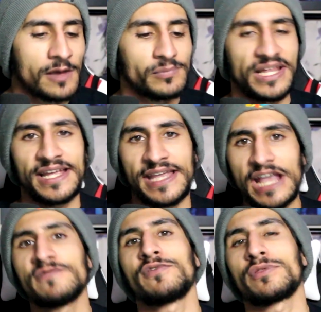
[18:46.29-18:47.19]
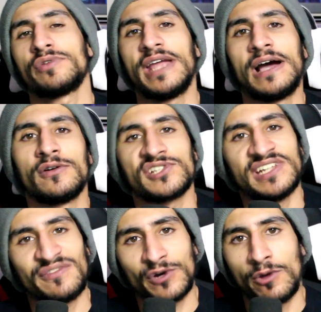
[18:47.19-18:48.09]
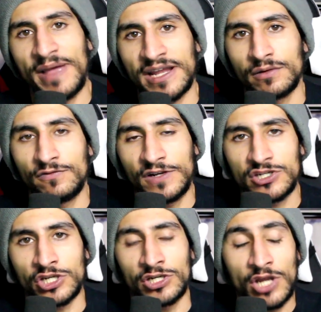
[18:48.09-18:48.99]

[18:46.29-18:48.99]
play a game for 3 hours and never go back and finish it.